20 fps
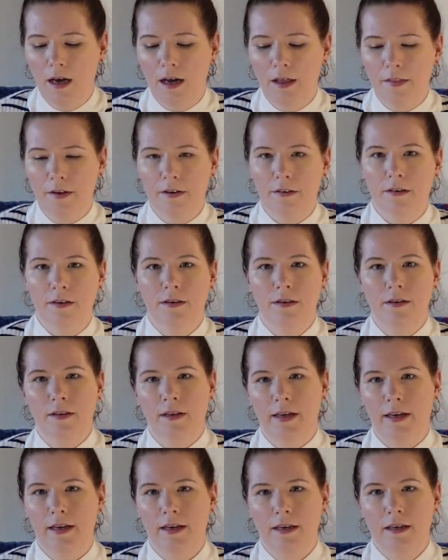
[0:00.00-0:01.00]
They're
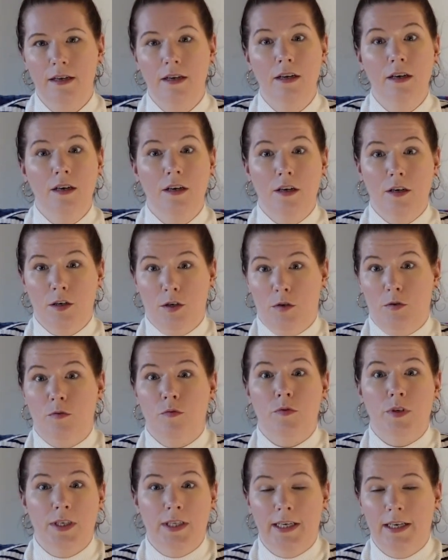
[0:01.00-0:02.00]
like
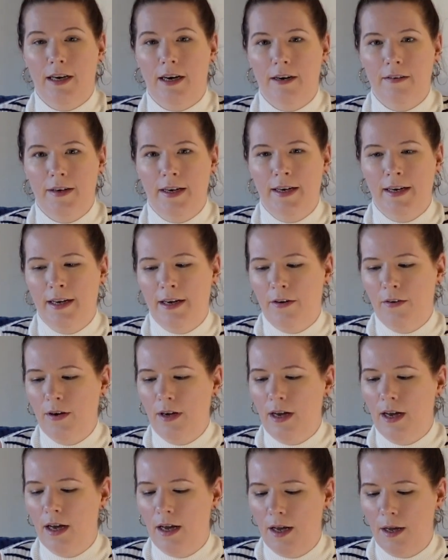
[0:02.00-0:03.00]
really hot right
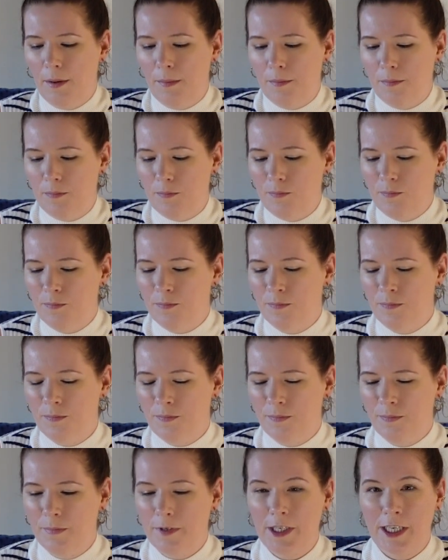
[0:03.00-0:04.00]
now.
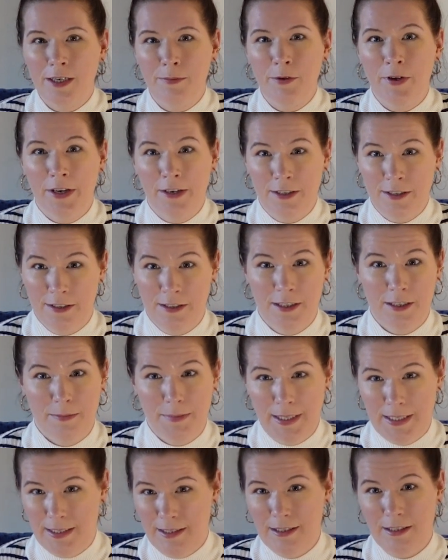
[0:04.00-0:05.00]
J.W. Anderson is
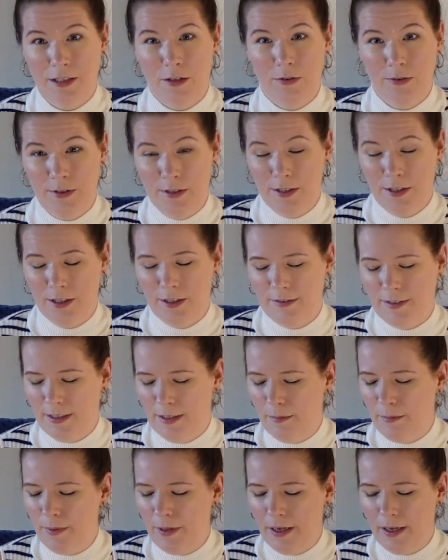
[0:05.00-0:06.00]
amazing, so it deserves
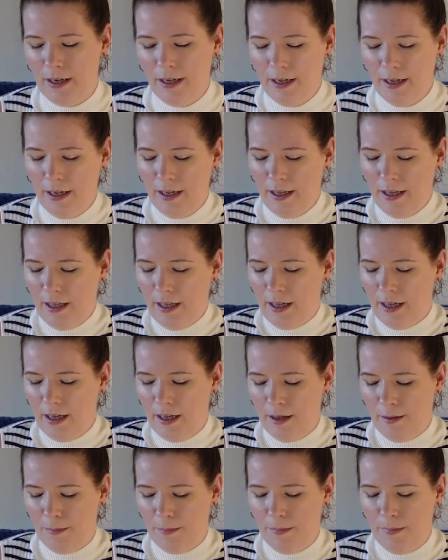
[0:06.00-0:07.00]
it. But
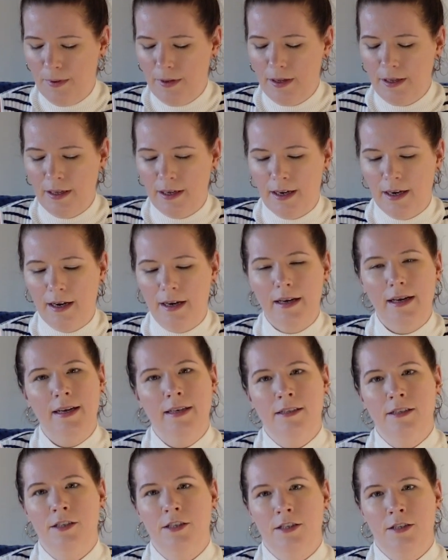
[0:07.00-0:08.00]
yeah,
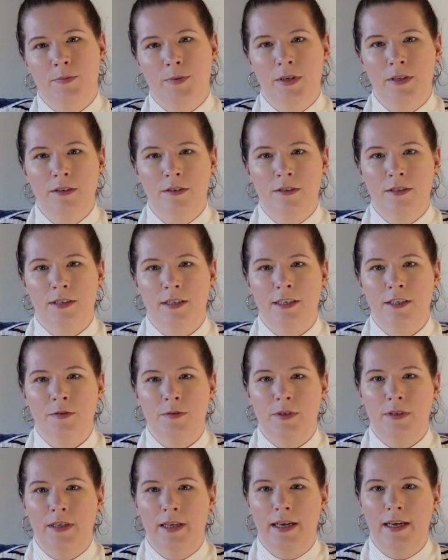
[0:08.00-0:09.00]
it's just one of those things
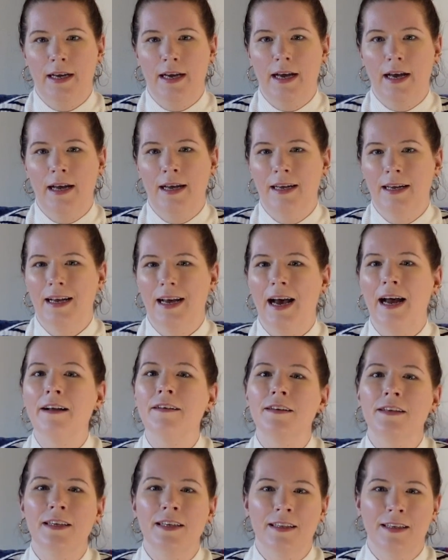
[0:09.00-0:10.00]
where like, I
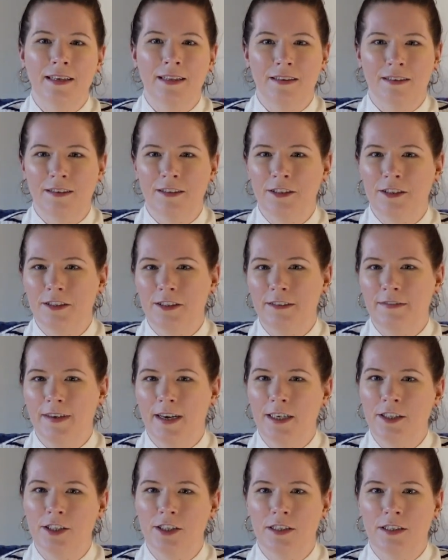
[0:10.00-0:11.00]
really like luxury
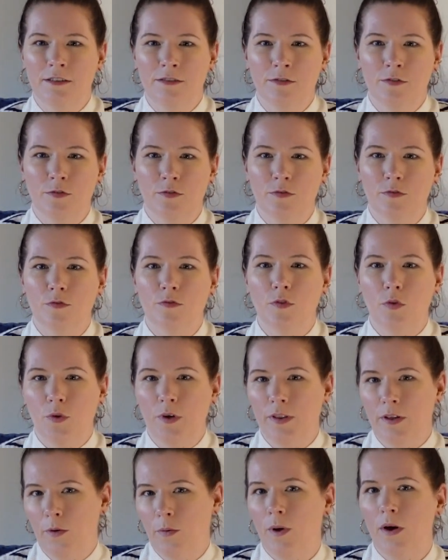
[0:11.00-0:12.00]
fashion
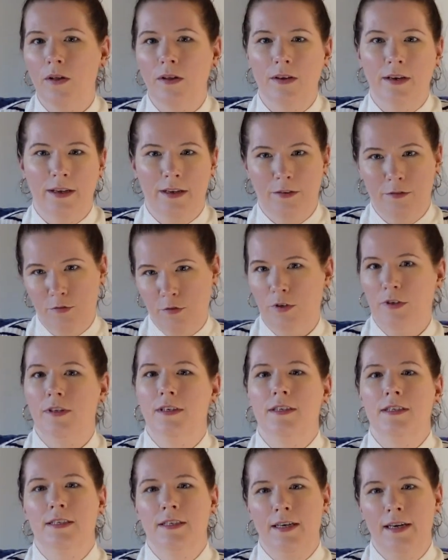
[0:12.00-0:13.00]
for the quality and for the
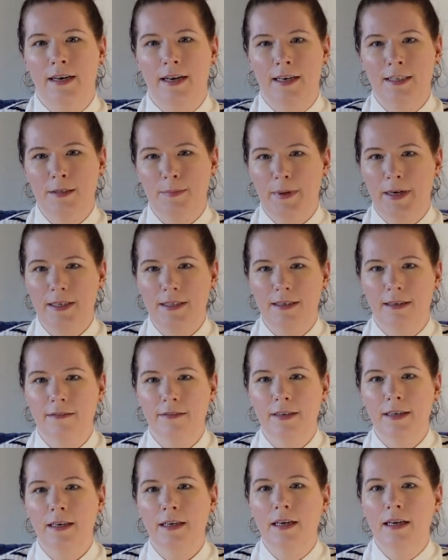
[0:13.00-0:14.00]
design aspects
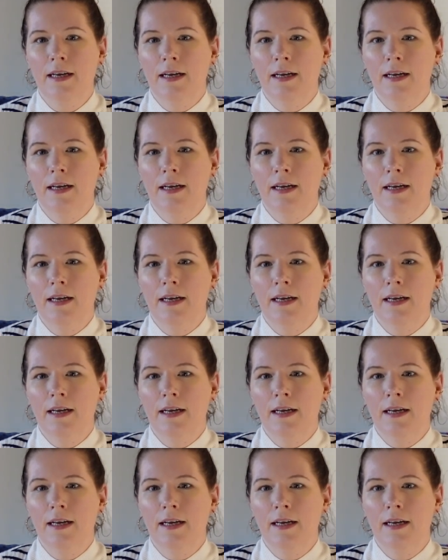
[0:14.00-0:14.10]
of it.